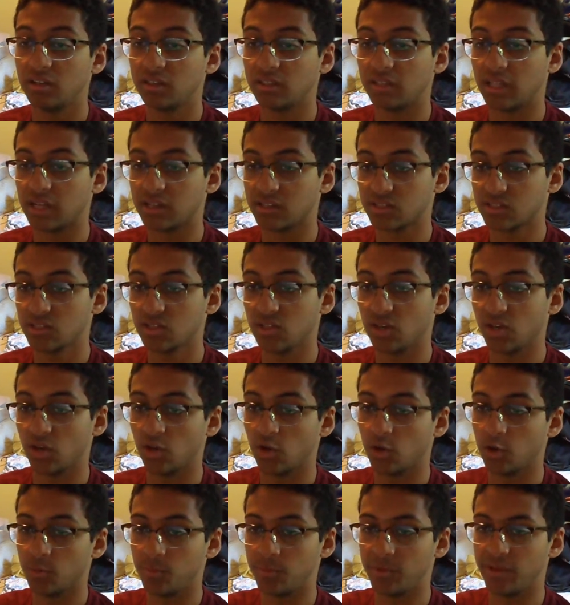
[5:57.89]
Now let's go to
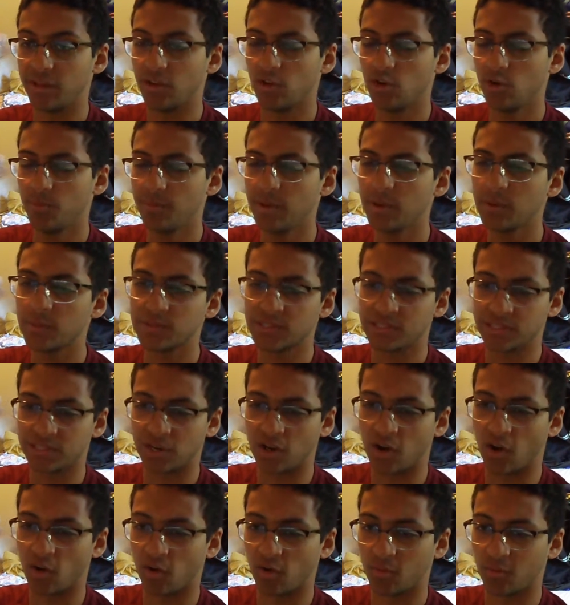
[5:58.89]
Group E. Group E wasn't
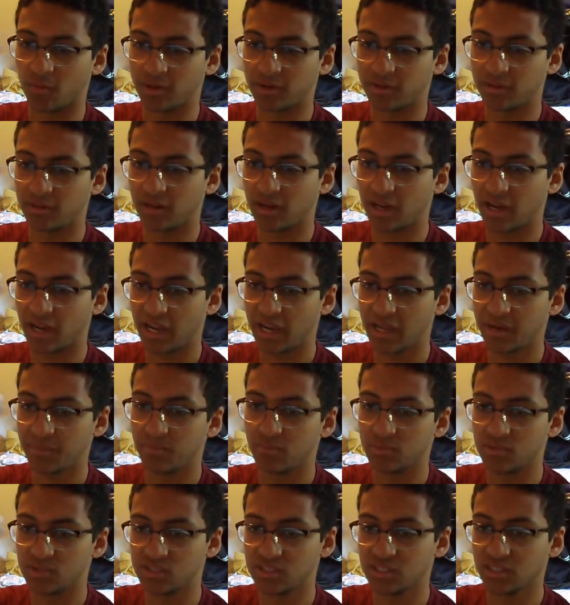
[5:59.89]
a hard one. I
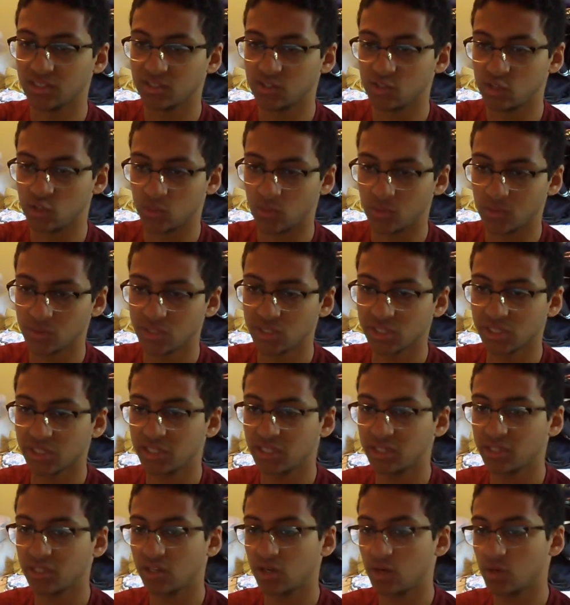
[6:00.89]
had Brazil and
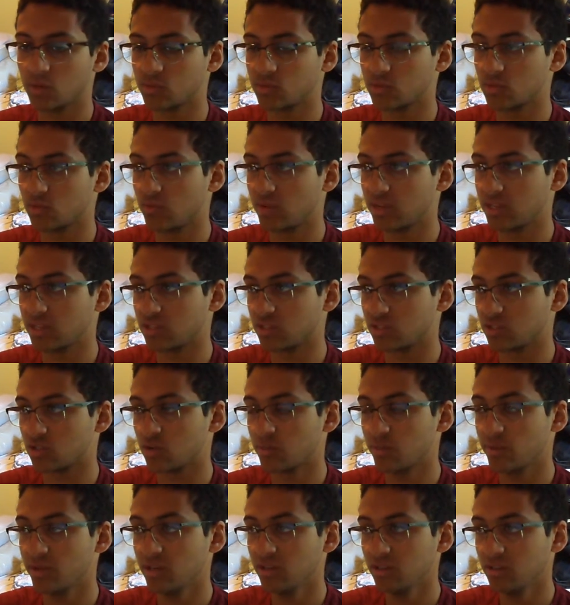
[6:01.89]
Switzerland, Costa Rica,
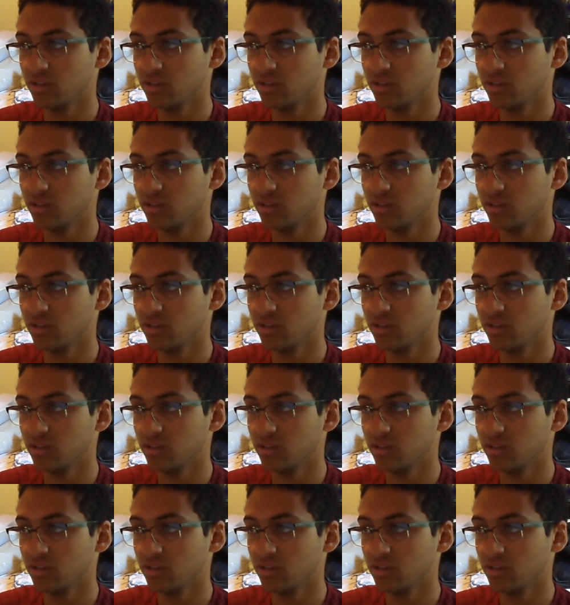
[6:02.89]
Serbia.